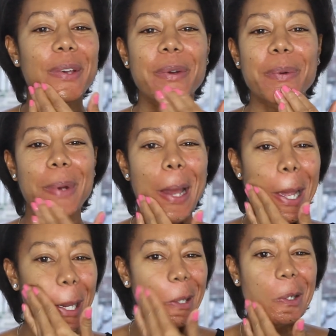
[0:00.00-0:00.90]

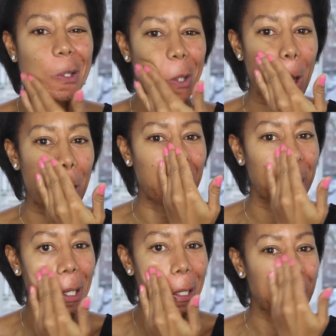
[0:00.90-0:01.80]
grains on
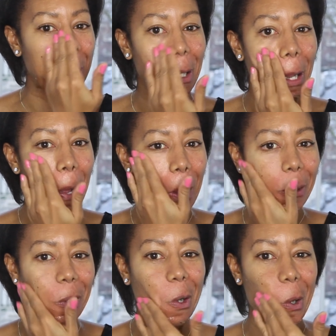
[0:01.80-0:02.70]
this are
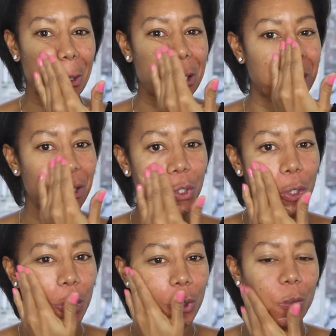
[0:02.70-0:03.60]
not
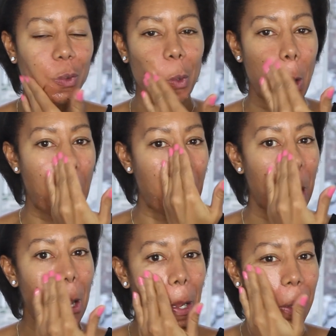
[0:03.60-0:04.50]
too
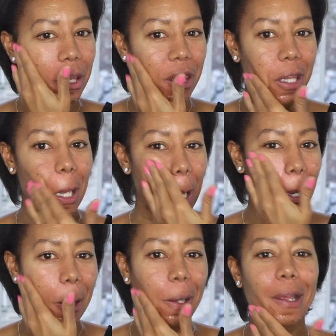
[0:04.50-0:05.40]
thick.